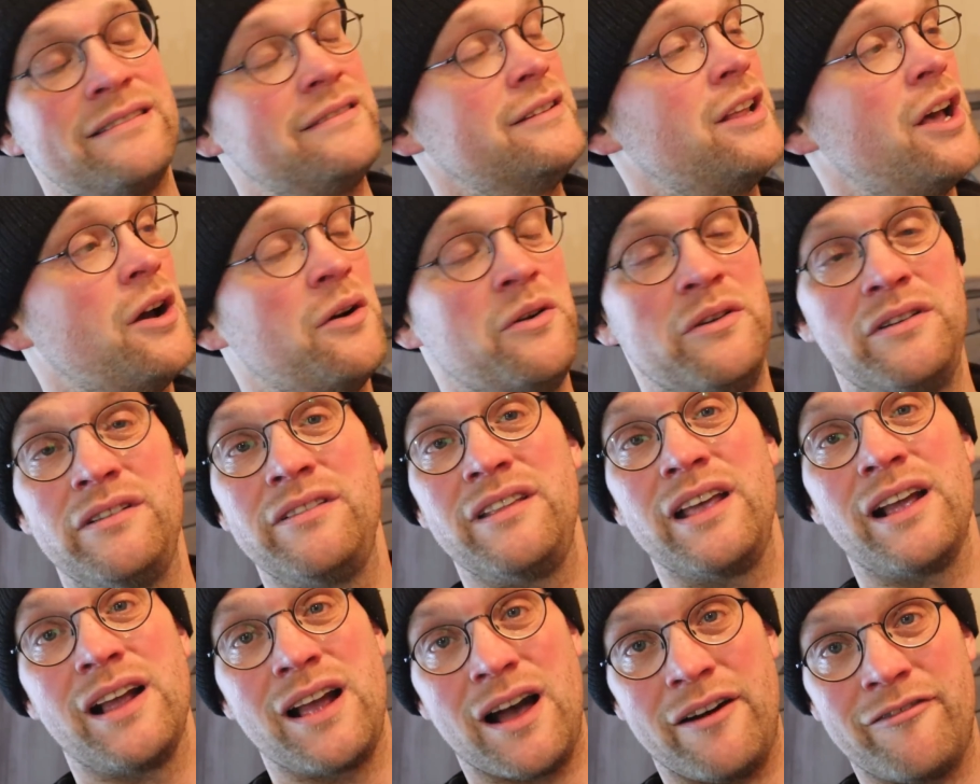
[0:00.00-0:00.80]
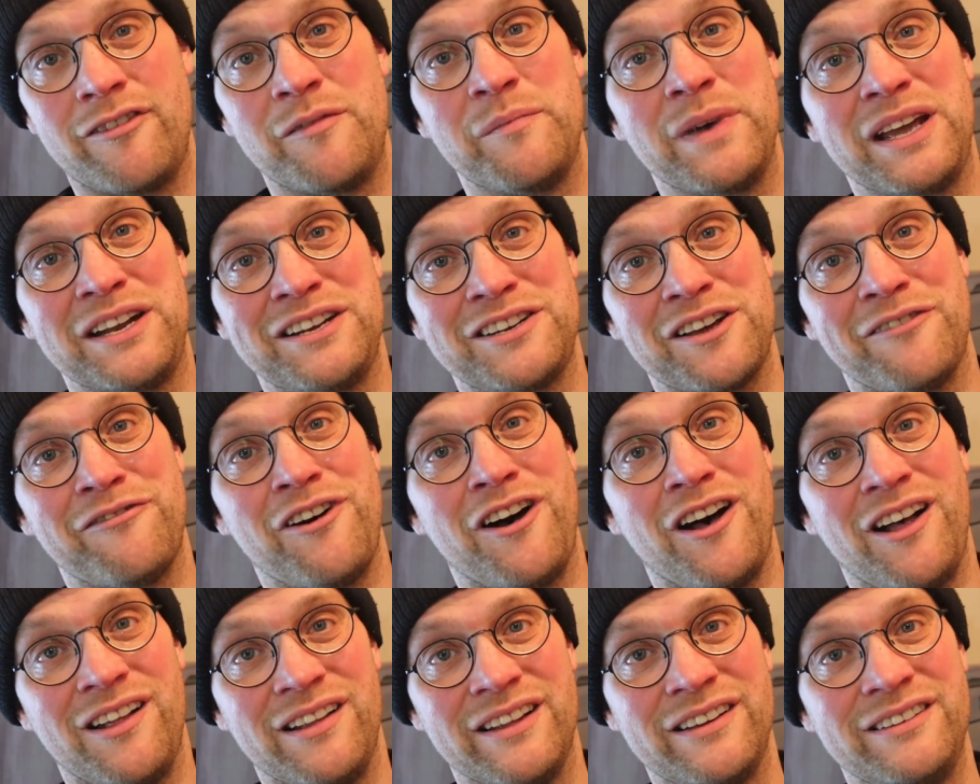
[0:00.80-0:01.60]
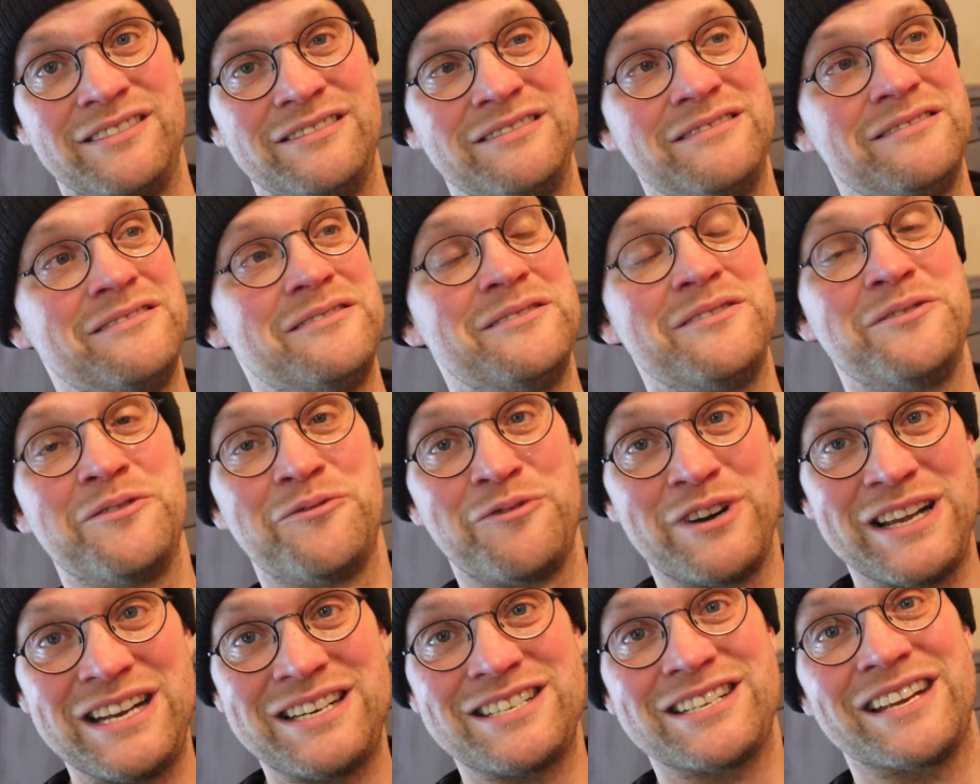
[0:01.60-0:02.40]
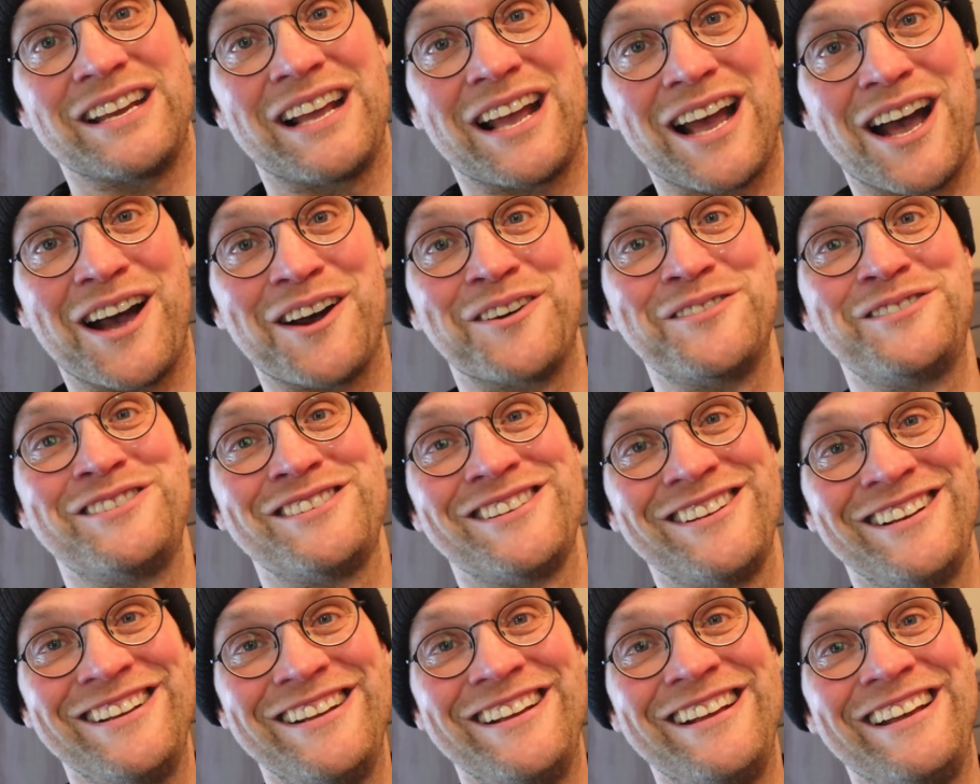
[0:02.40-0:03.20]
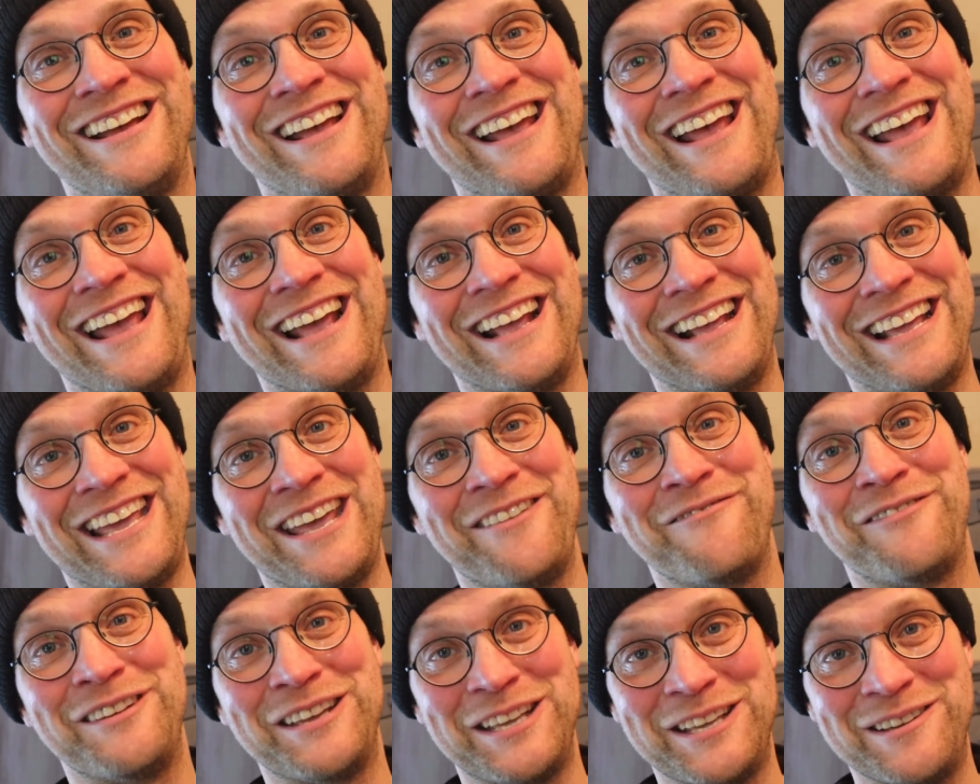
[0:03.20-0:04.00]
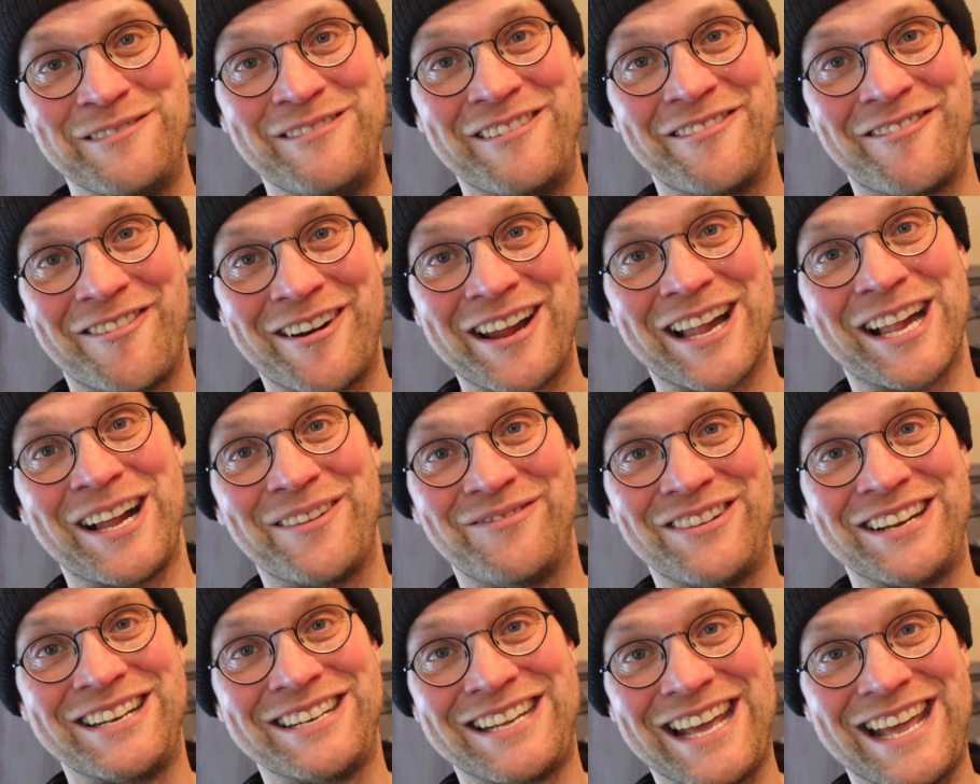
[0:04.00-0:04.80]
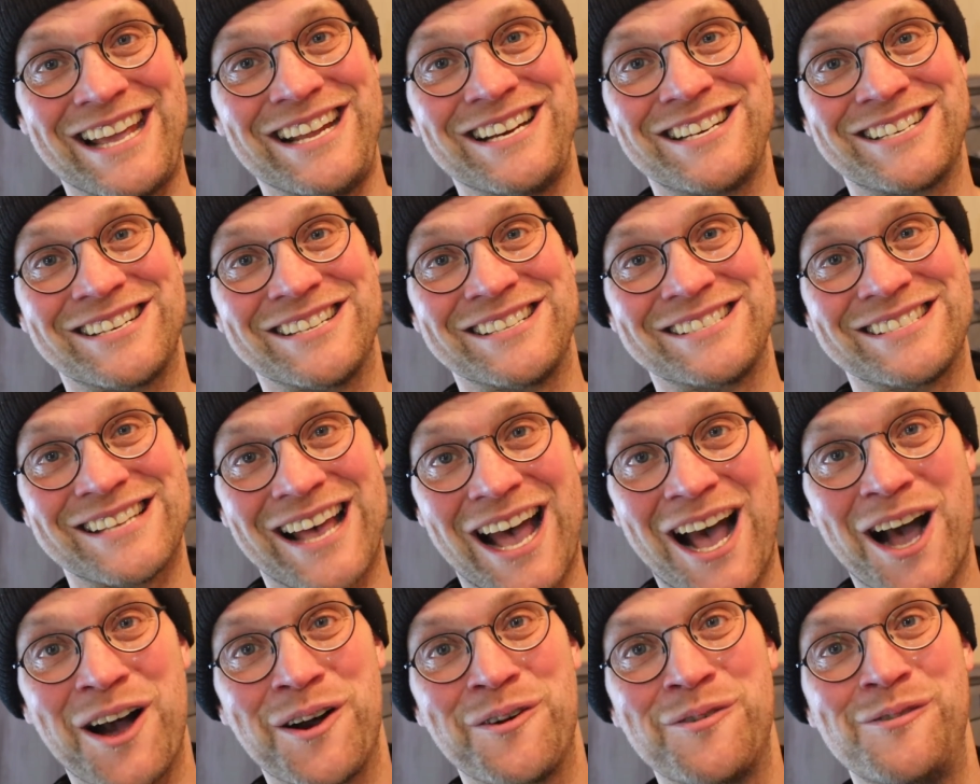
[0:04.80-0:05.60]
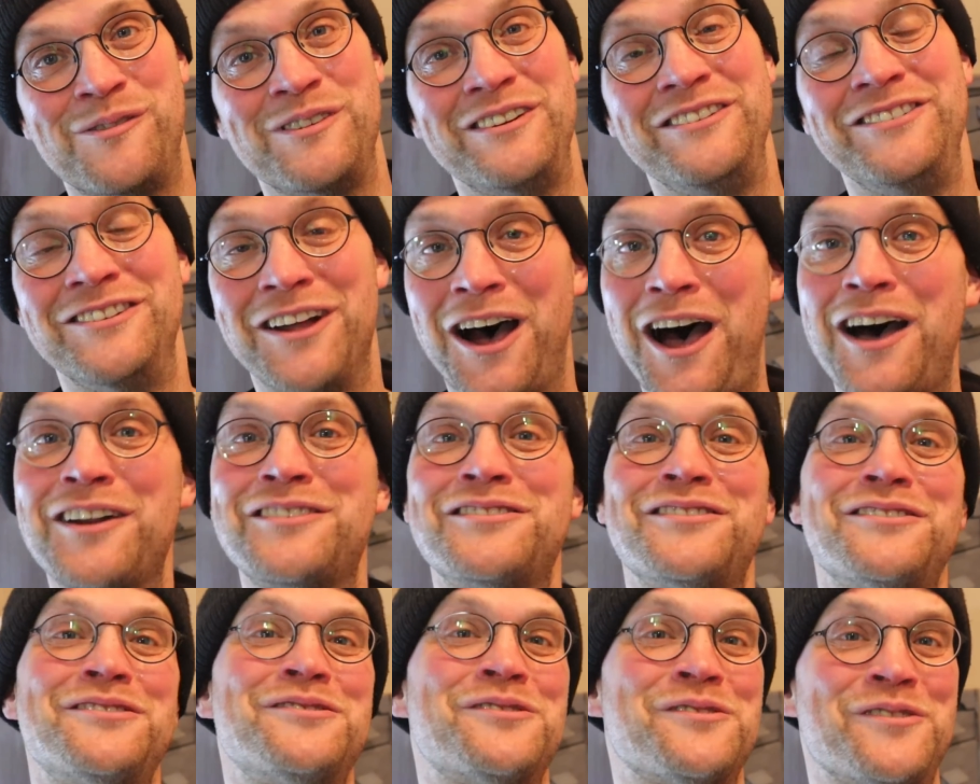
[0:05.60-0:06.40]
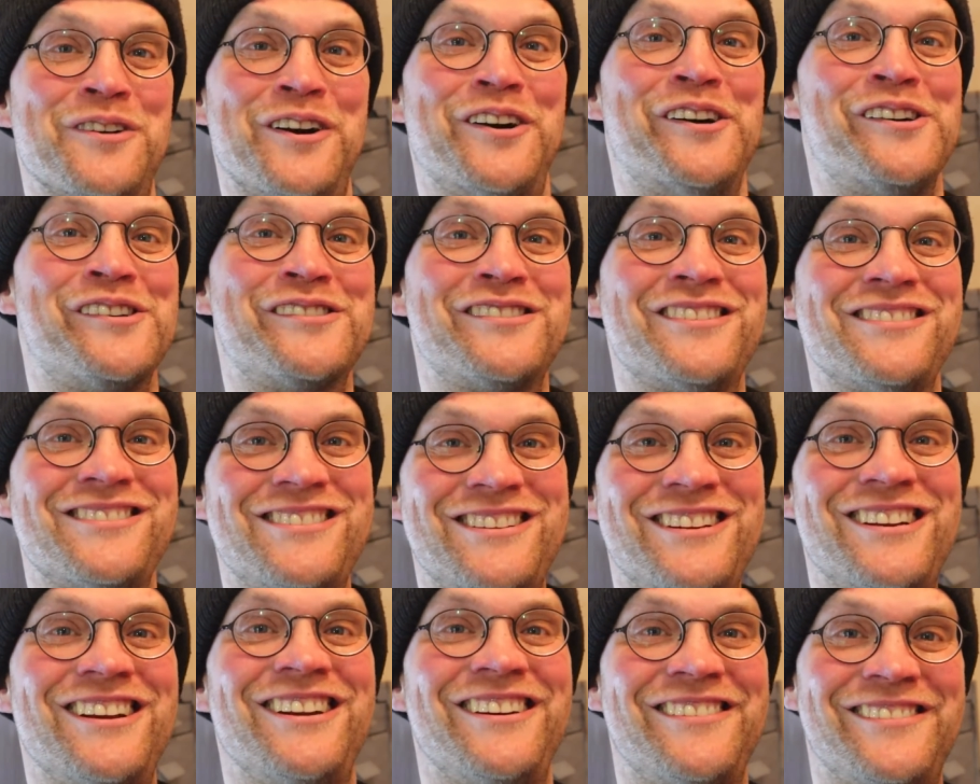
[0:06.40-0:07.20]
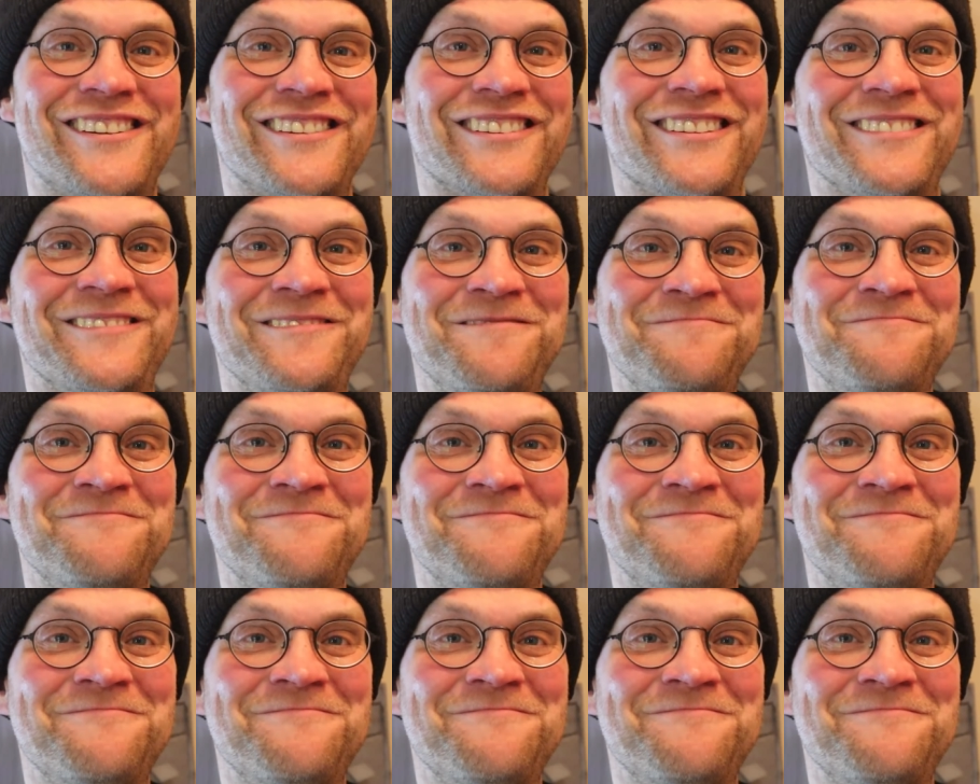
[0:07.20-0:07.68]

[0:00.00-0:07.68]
No, the government of Holland reaching out and giving you recommendations how not to hurt children.